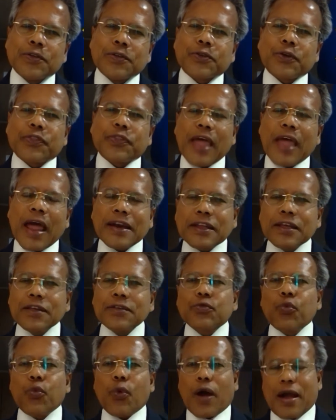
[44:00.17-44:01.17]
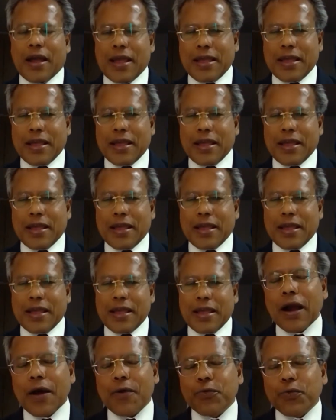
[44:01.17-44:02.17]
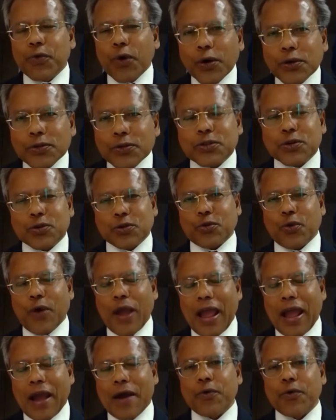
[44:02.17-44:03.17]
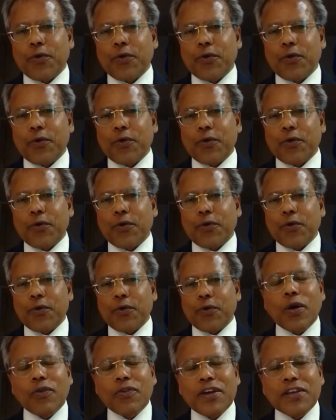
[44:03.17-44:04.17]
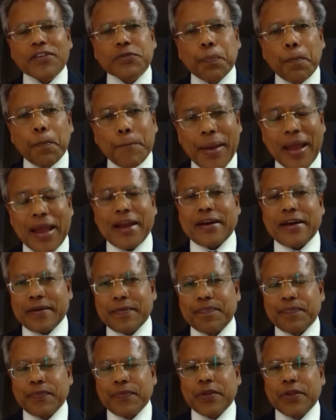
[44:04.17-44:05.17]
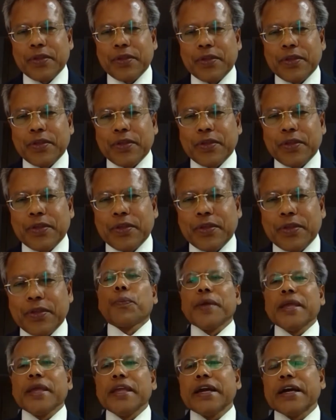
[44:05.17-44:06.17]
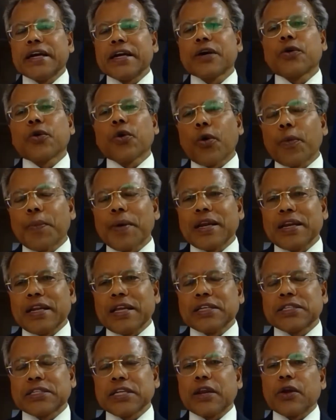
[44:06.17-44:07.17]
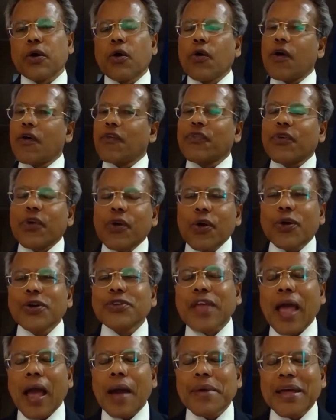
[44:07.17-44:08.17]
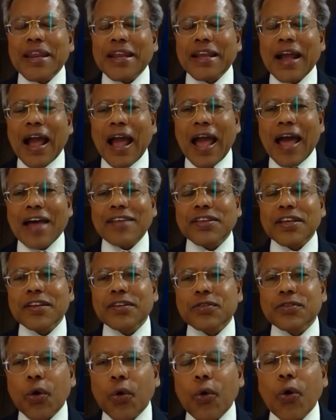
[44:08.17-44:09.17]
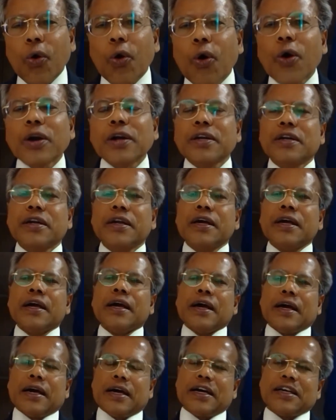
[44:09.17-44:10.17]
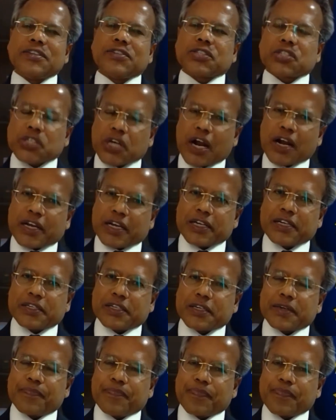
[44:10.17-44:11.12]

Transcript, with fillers: So that is why America wants to have and always been to be a global nation. Of course, America has its own uh, struggle.